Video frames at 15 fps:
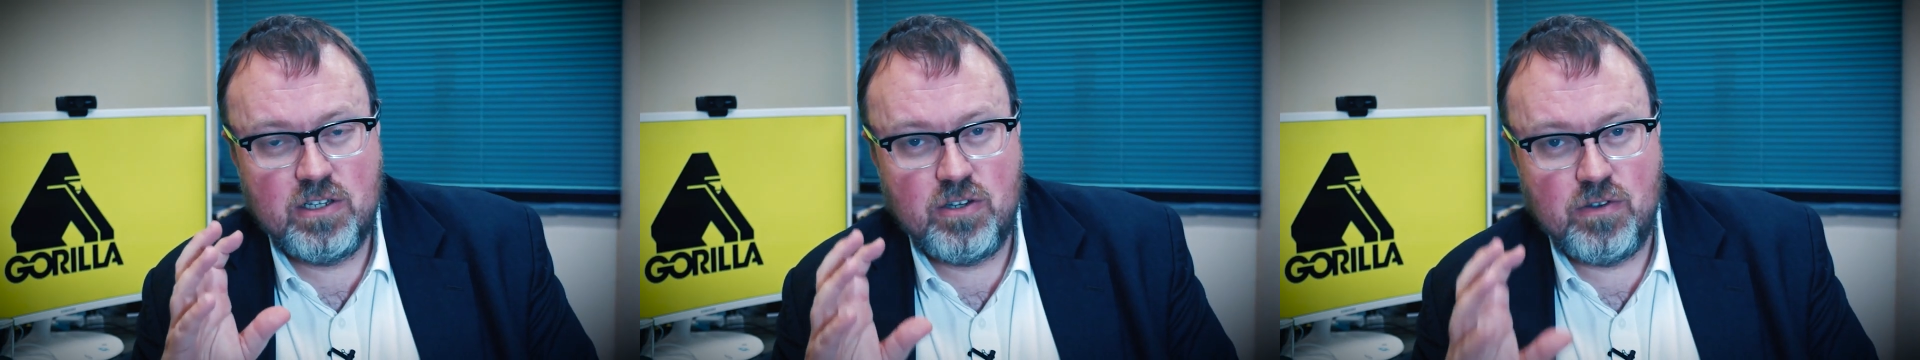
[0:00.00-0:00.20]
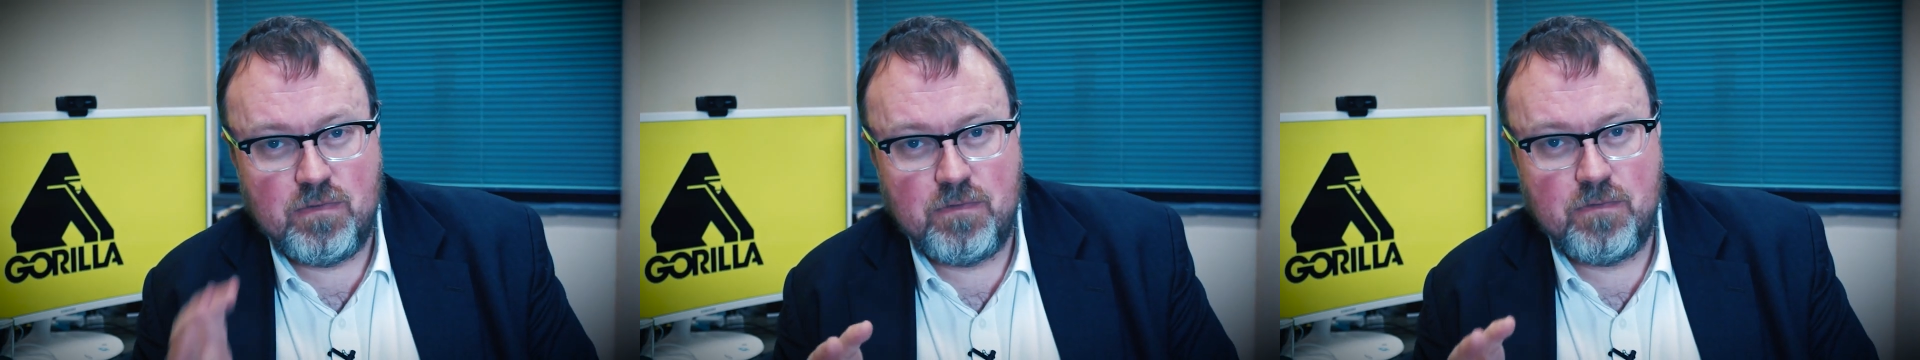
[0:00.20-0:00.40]

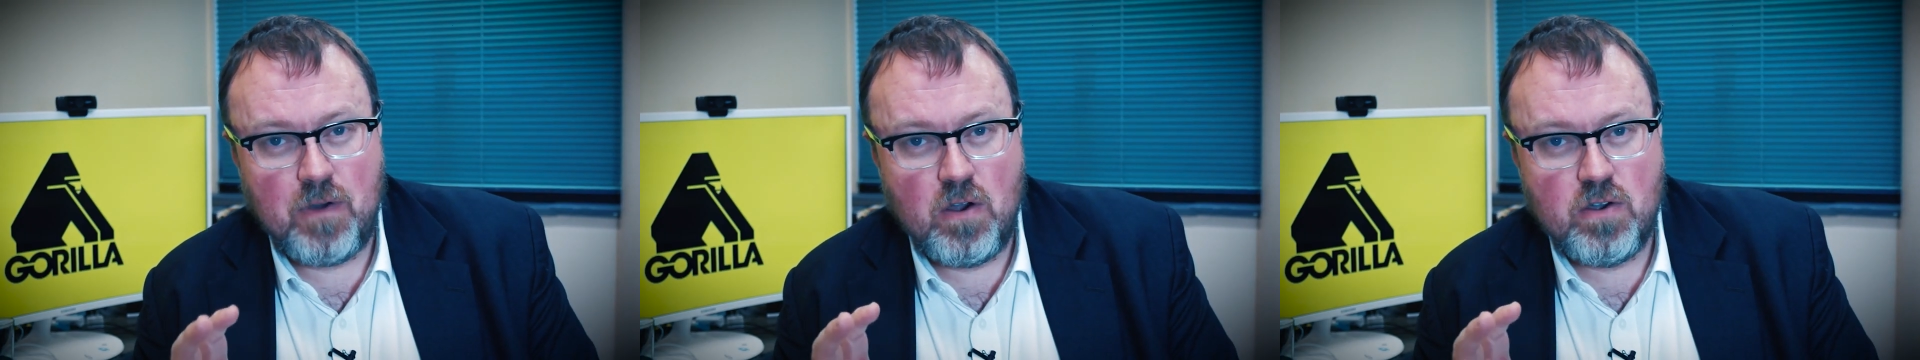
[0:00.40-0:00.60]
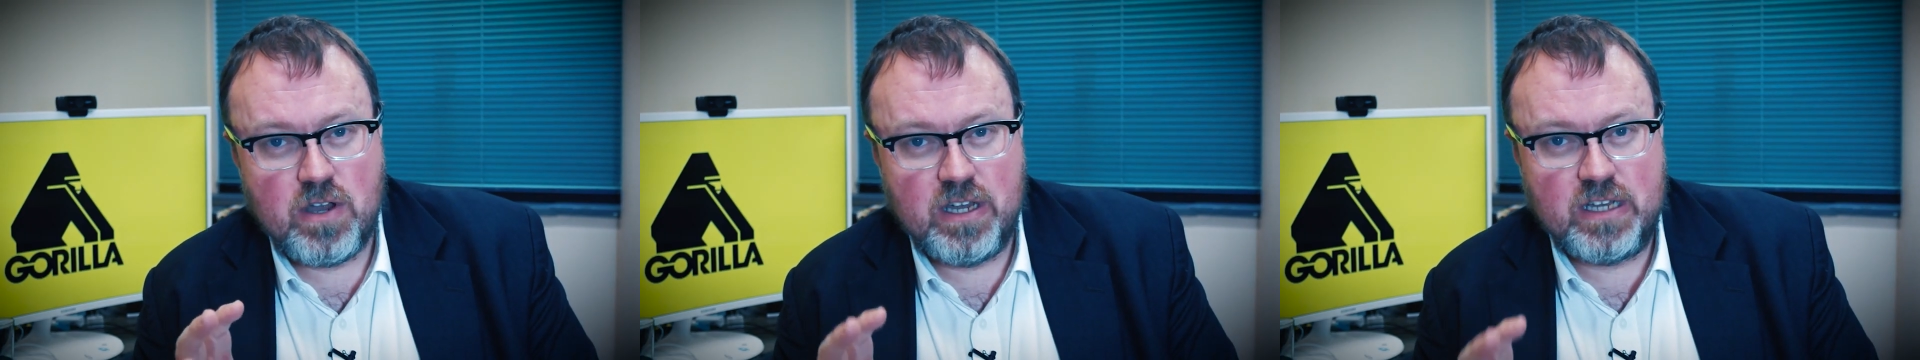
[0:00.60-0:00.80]
to
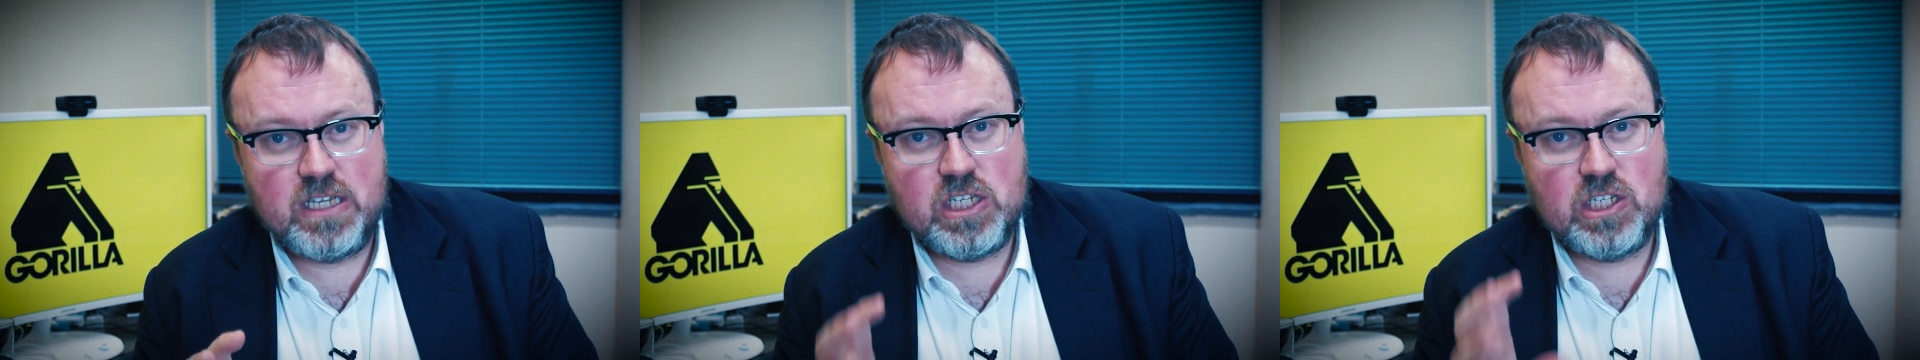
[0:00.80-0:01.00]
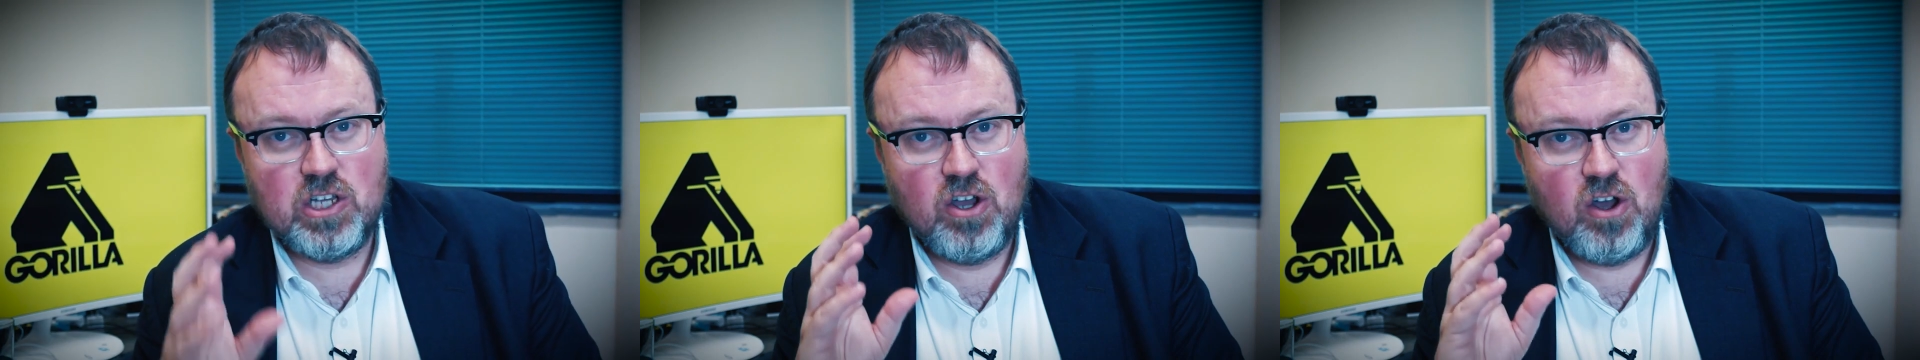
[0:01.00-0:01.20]

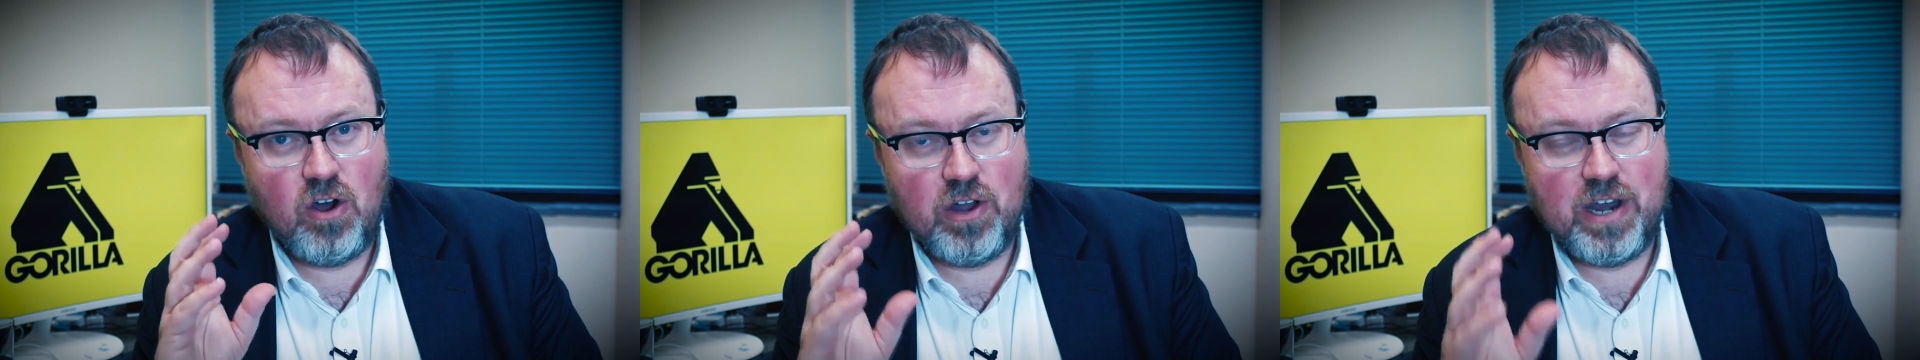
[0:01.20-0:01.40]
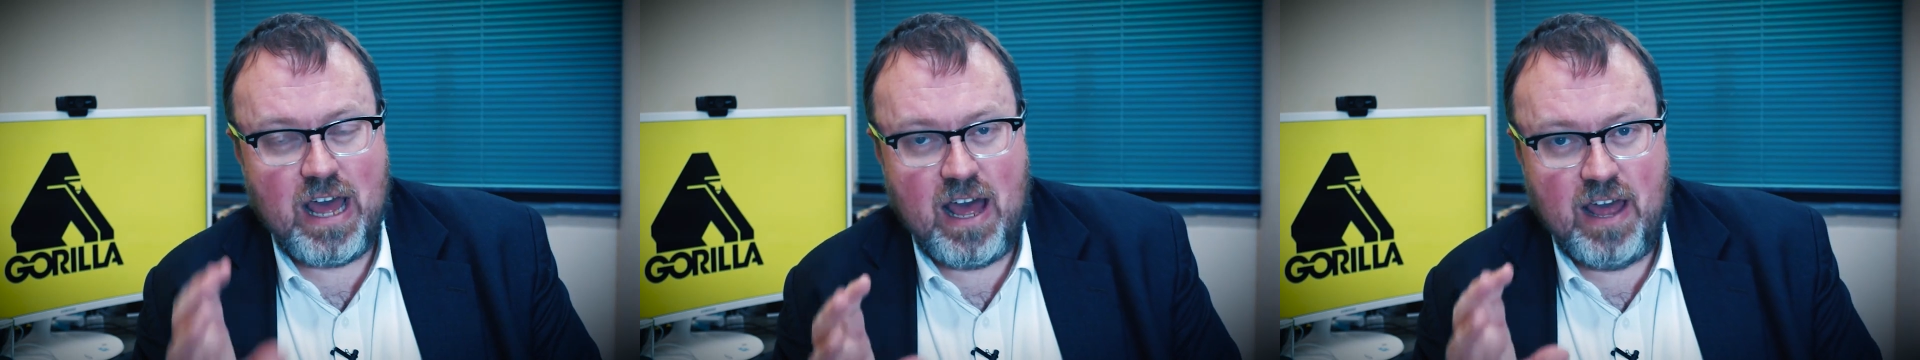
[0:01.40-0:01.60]
focus
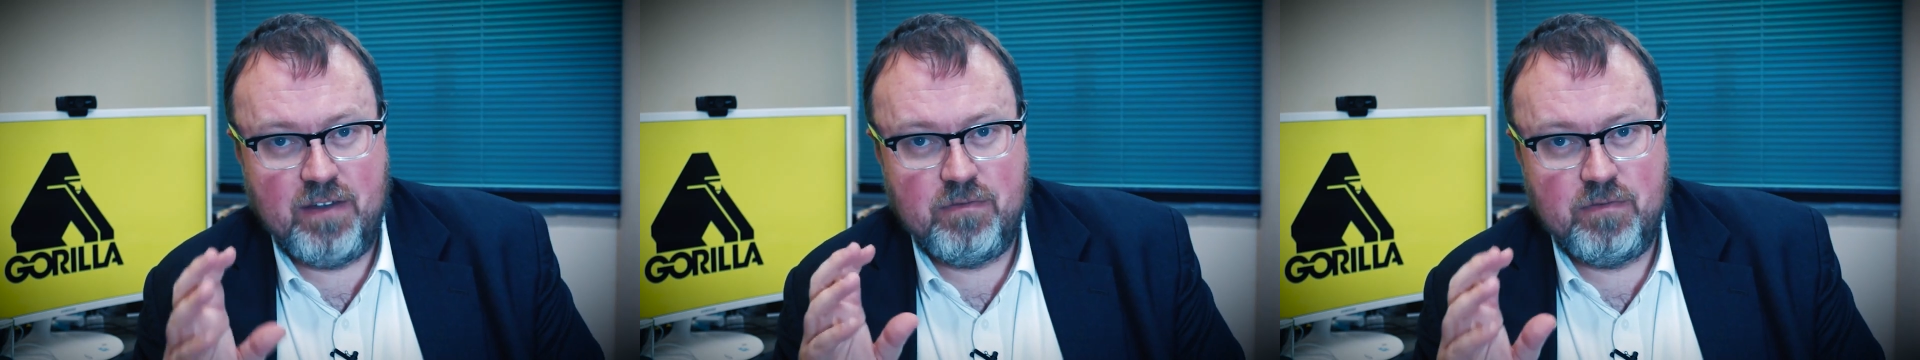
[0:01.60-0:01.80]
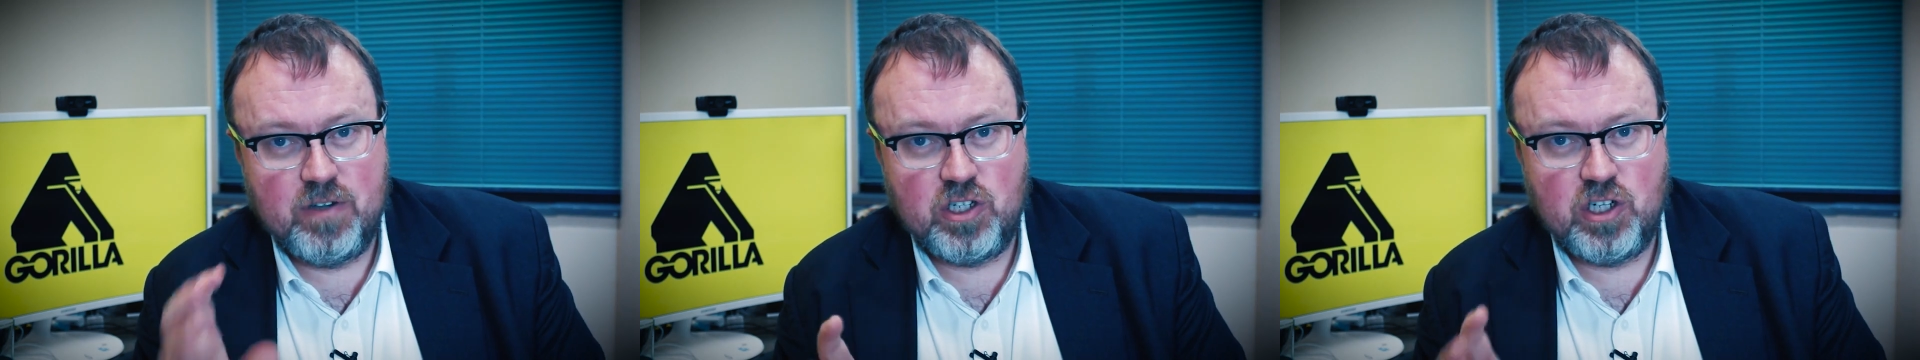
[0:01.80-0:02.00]
on
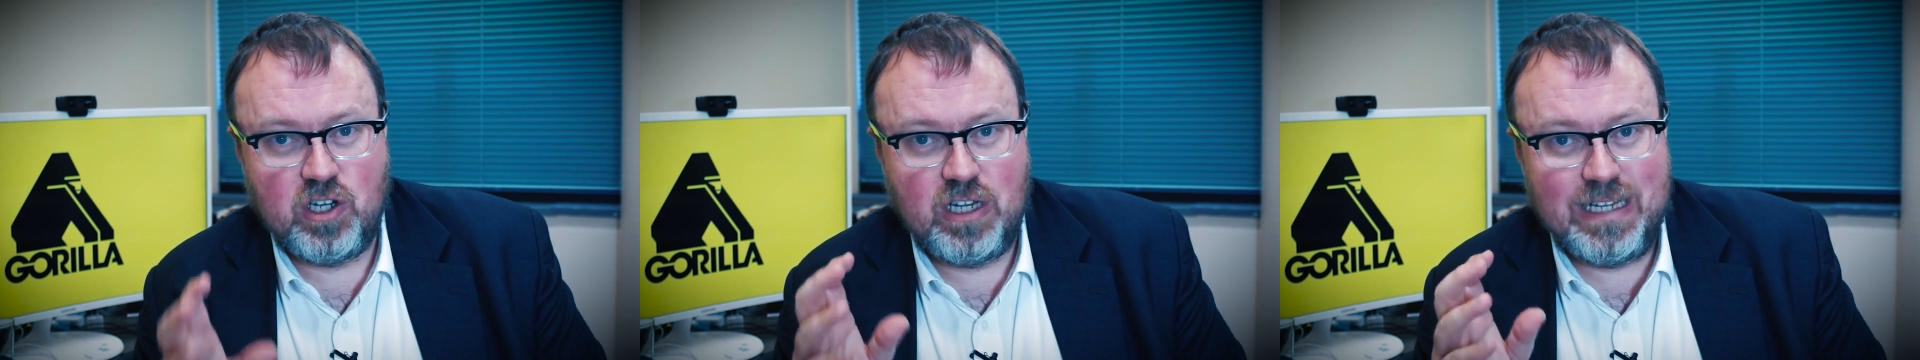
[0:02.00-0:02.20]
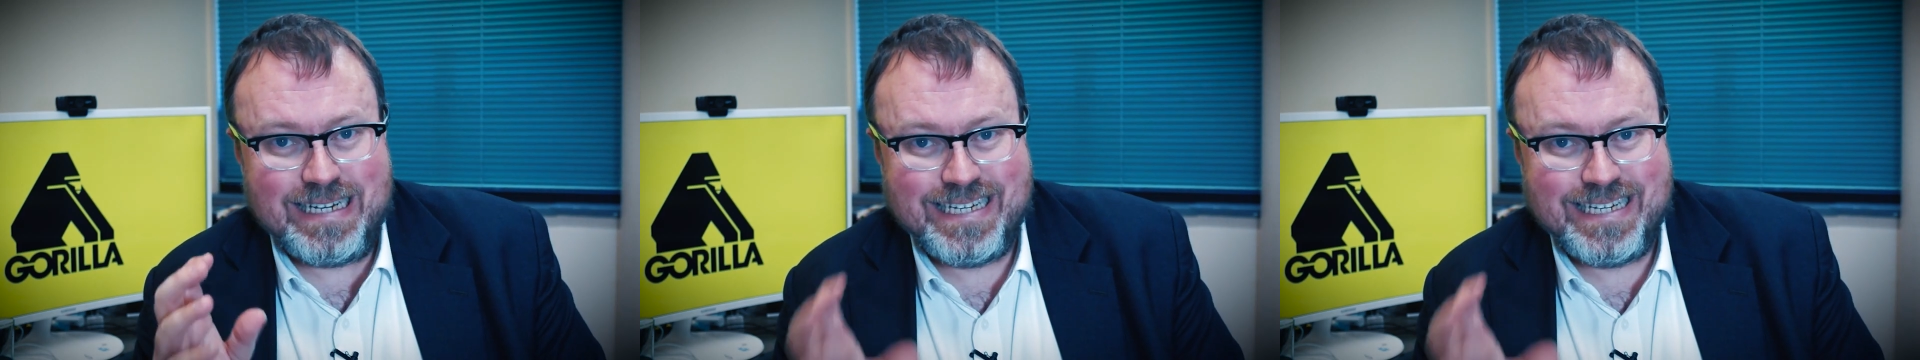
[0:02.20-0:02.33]
artificial